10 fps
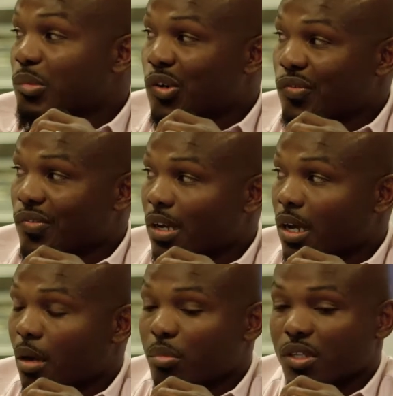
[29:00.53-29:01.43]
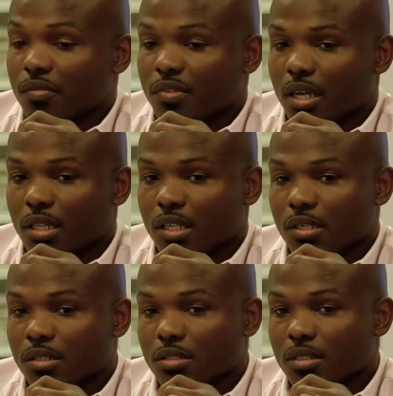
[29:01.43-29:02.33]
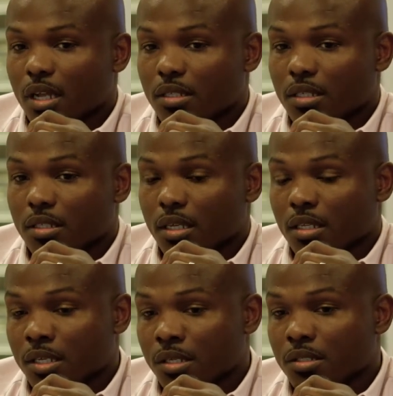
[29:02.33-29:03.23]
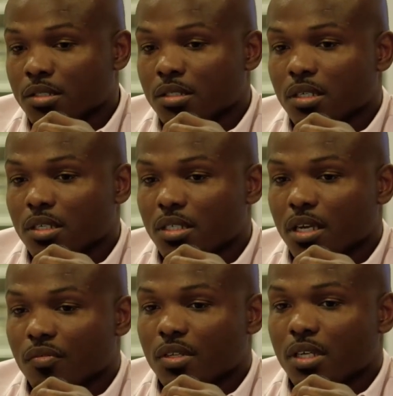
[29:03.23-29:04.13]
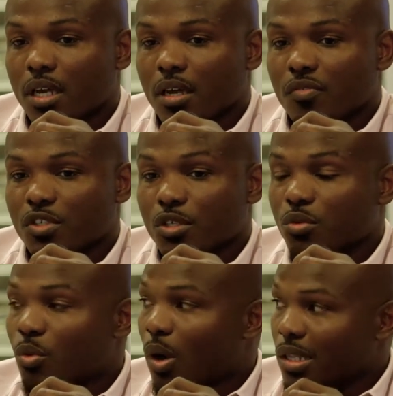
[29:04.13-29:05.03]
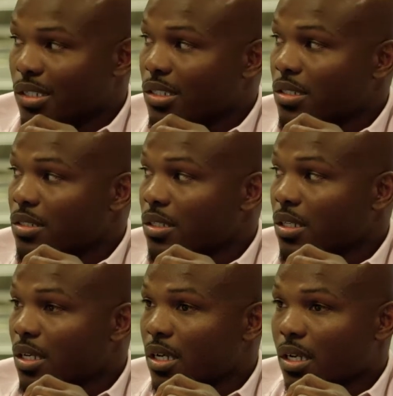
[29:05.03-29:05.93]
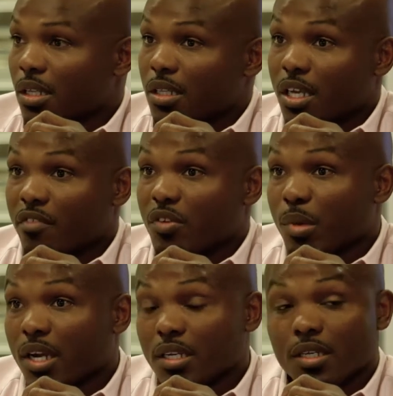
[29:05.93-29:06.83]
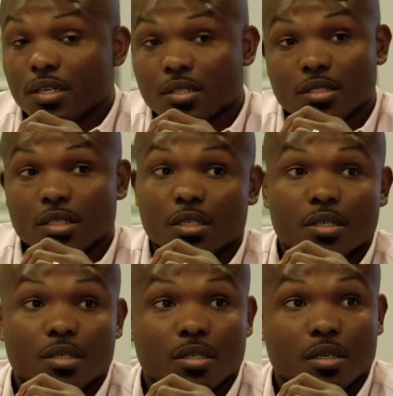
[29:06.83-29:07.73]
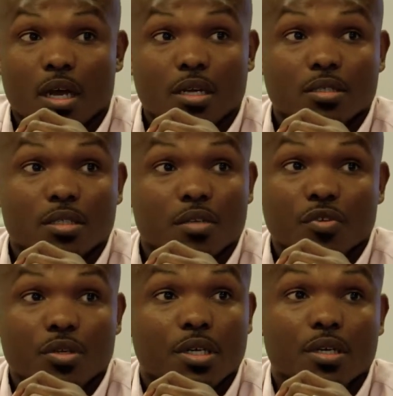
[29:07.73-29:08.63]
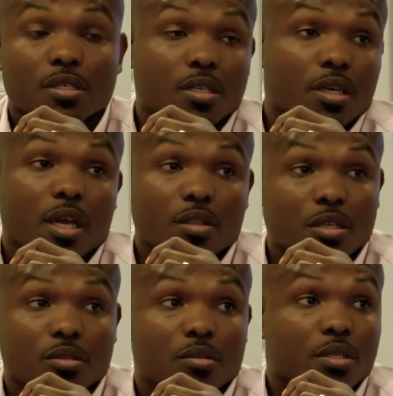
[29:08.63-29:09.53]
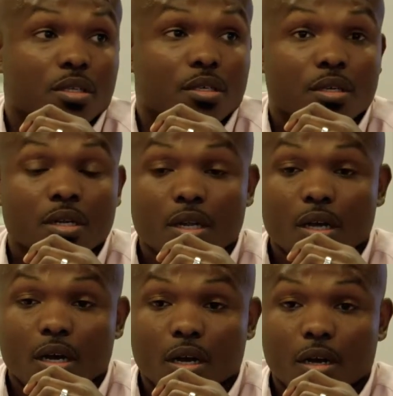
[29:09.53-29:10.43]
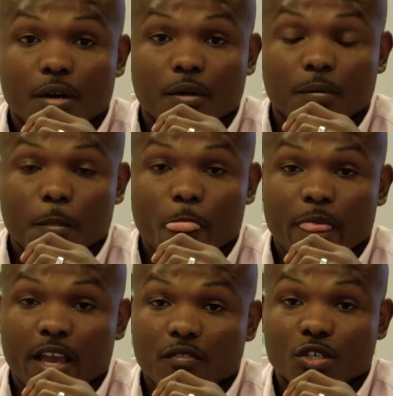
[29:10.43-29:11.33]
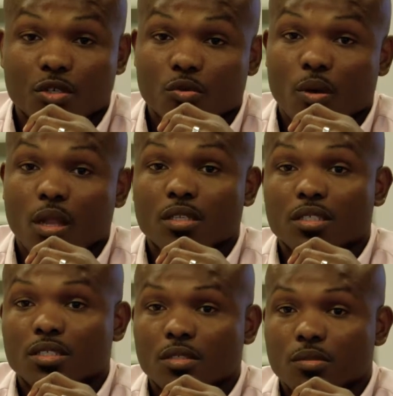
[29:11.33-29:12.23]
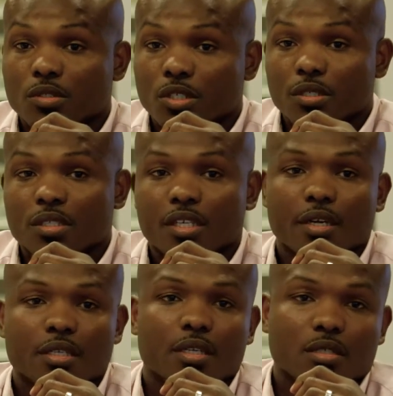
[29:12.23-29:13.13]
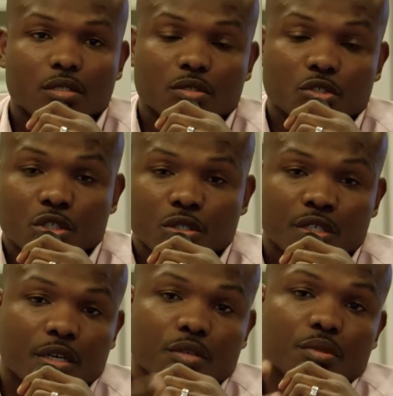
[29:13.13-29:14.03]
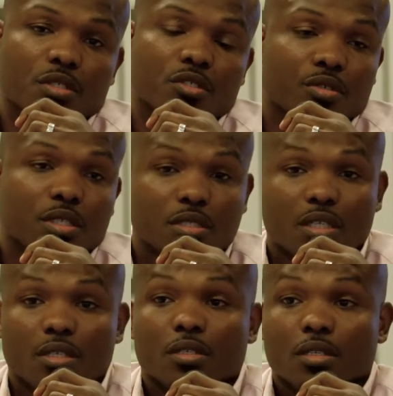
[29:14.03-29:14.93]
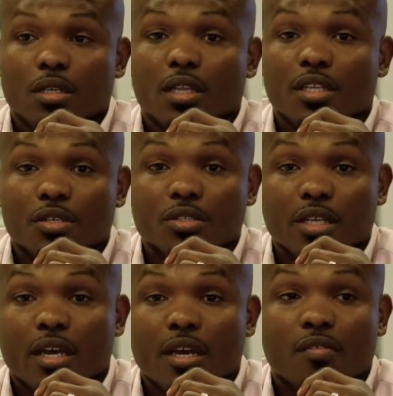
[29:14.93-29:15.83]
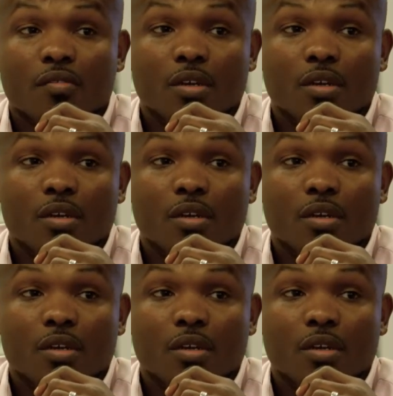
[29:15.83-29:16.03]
both. I believe that leaders, I think that leaders definitely have certain qualities. And I think everybody in here is a leader. Honestly, if you're here today, I think you're a leader. Um, they have certain qualities, certain, certain characteristic, characteristic traits that, that leaders have.